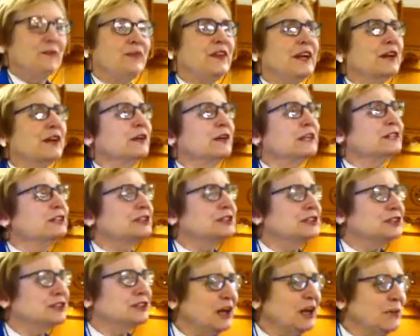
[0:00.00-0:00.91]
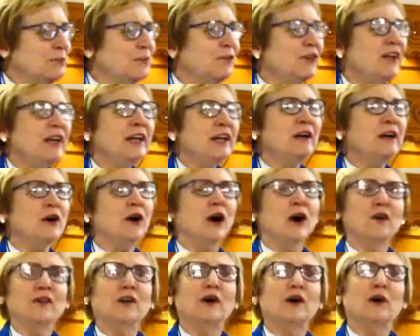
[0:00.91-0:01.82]
There is something
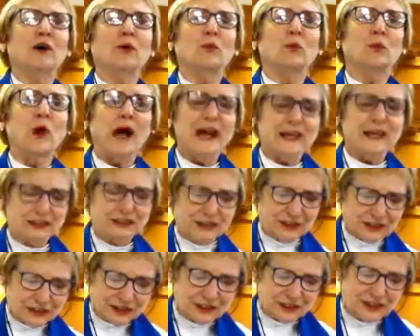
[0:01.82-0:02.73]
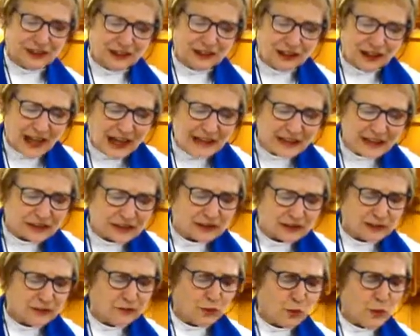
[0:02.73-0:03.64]
on the horizons the
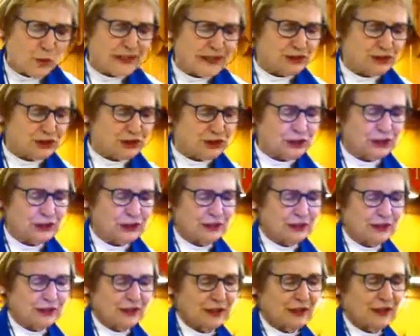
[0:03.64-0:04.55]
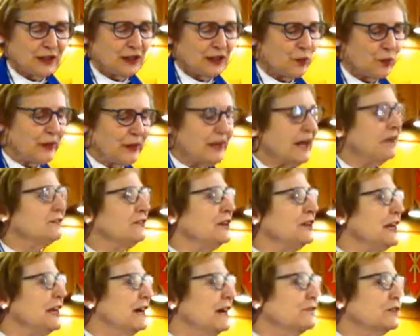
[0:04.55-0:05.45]
likes of which we
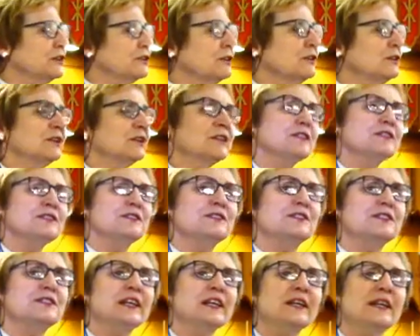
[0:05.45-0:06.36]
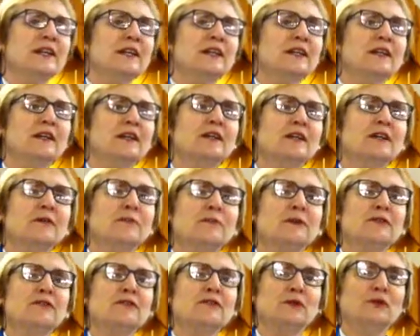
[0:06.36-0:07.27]
have never seen
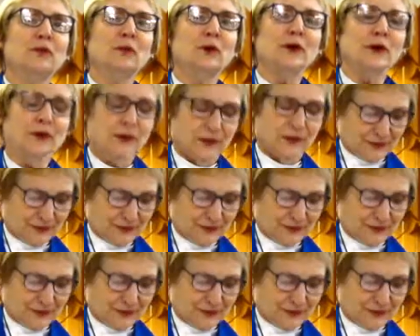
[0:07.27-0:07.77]
before.